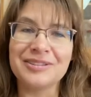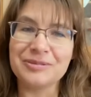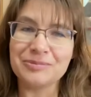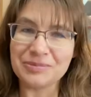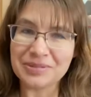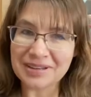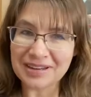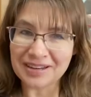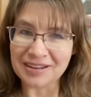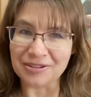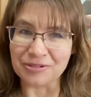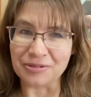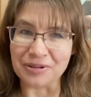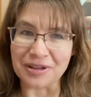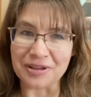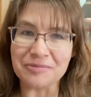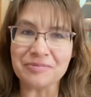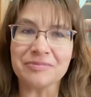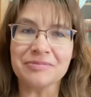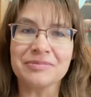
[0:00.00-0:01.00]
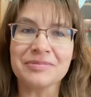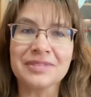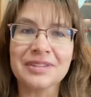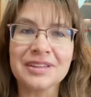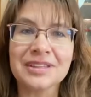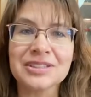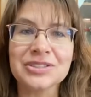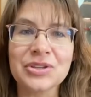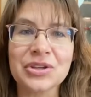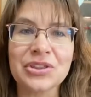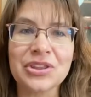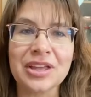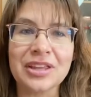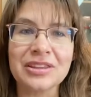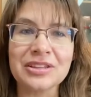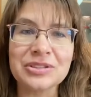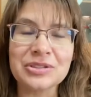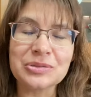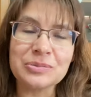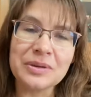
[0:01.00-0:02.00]
But anyway, so I thought
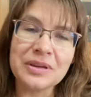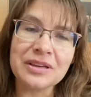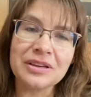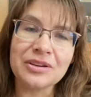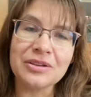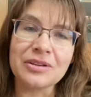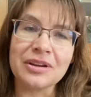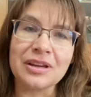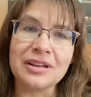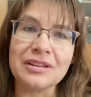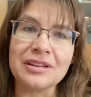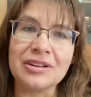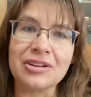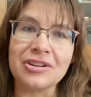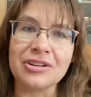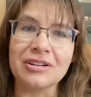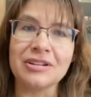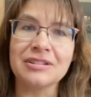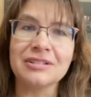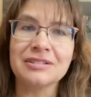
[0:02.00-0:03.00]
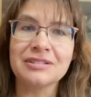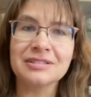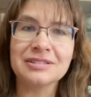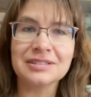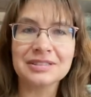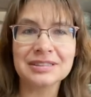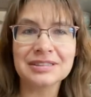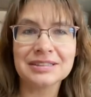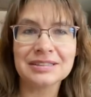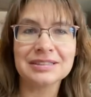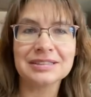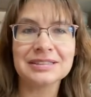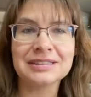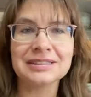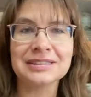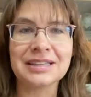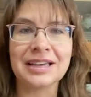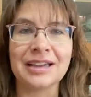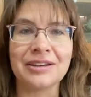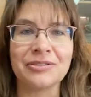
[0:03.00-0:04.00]
this would make a great little
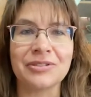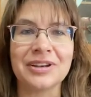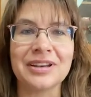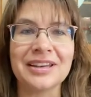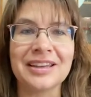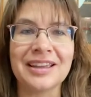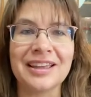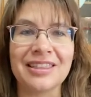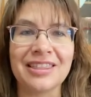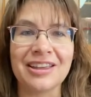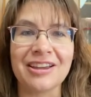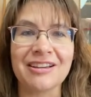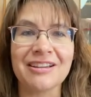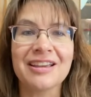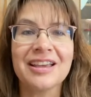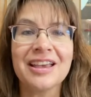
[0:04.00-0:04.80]
side one in there.